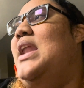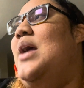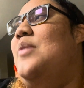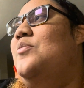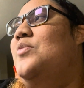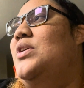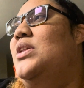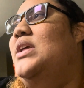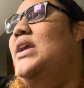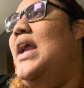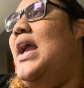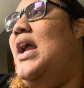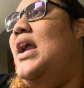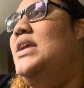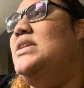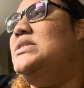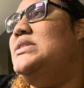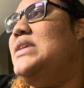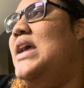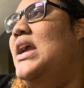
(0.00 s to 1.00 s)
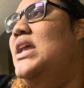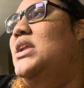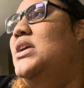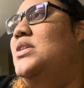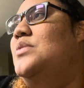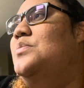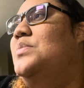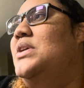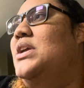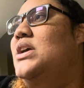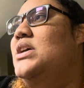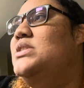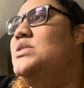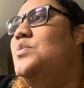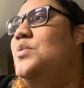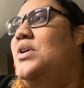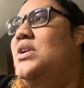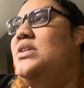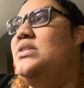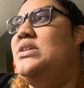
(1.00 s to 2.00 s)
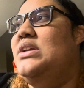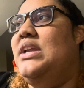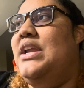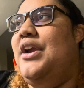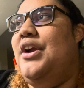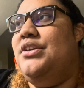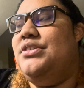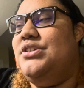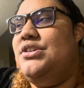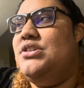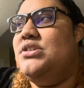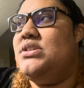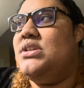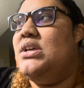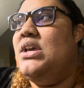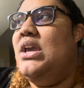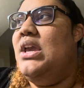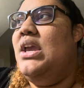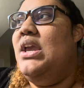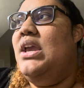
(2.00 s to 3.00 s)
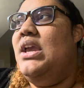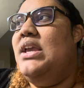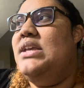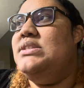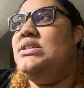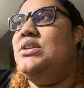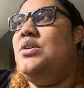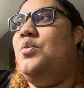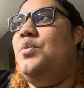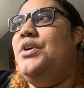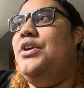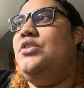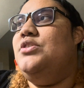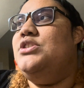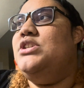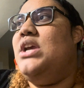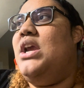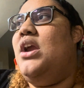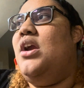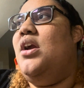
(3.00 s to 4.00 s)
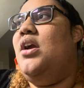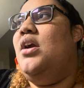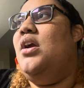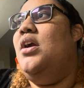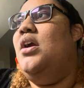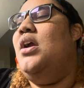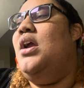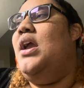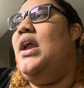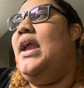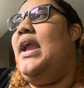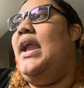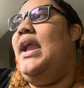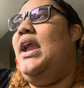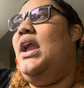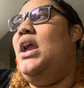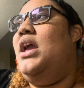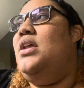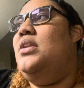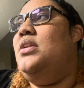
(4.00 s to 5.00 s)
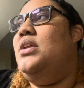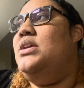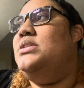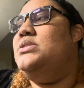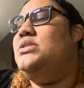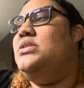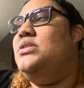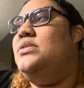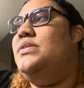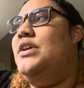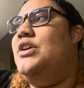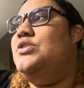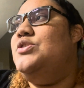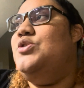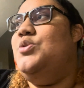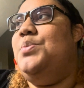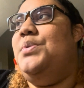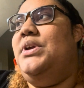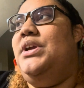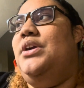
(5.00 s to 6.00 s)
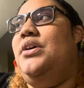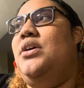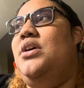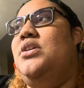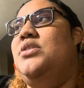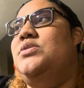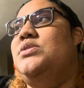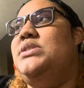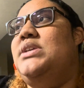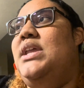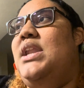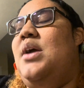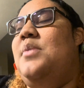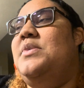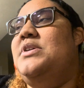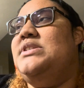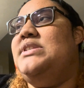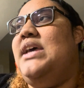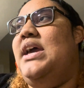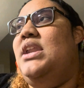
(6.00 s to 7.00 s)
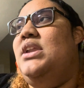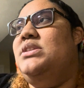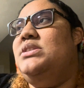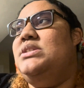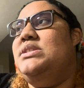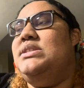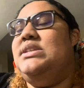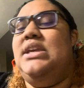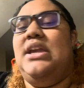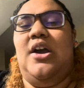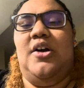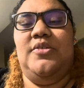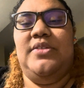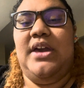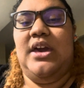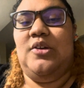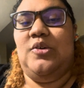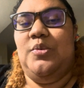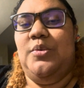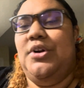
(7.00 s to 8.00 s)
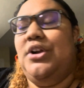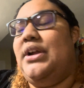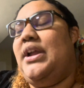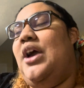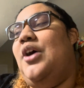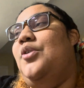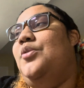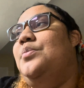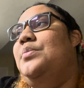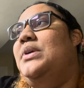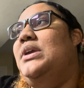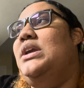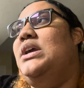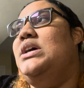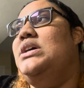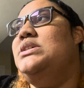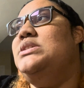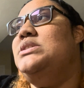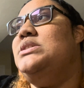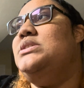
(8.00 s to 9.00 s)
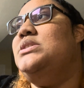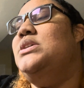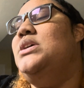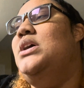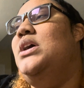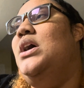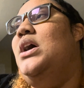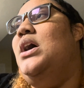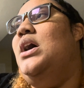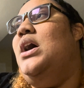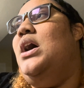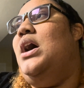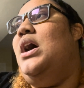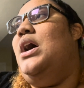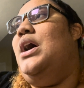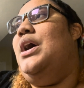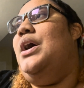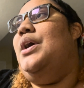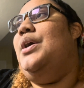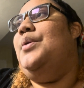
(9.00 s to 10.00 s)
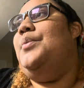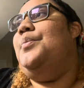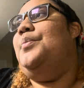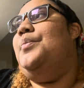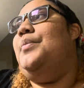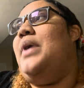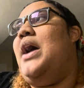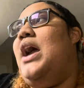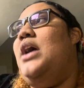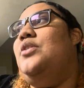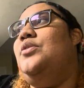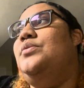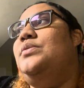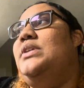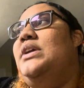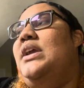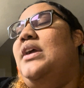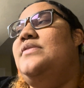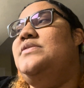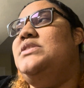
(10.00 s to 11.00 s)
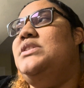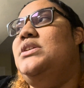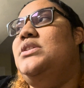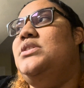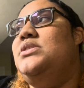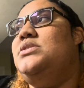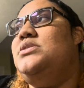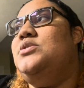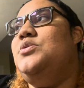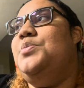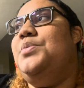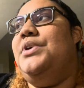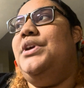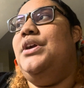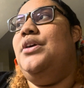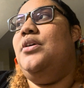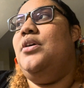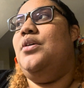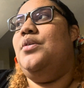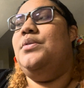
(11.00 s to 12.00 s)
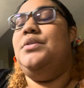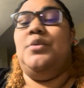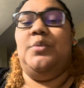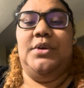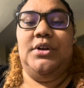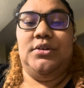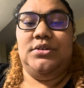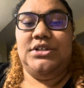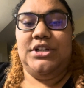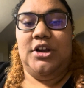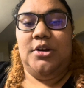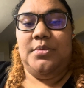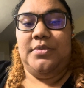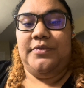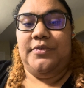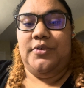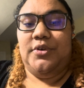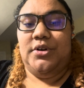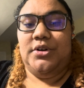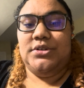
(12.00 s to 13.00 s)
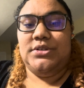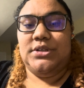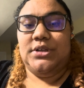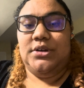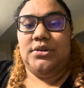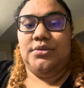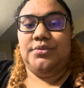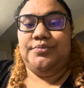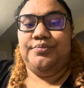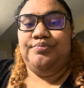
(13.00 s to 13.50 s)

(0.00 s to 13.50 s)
I'm really excited because one of the characters is in a wheelchair, and they're superheroes, and I'm excited to see how that'll work out because I don't think I've seen a superhero in a wheelchair before, so.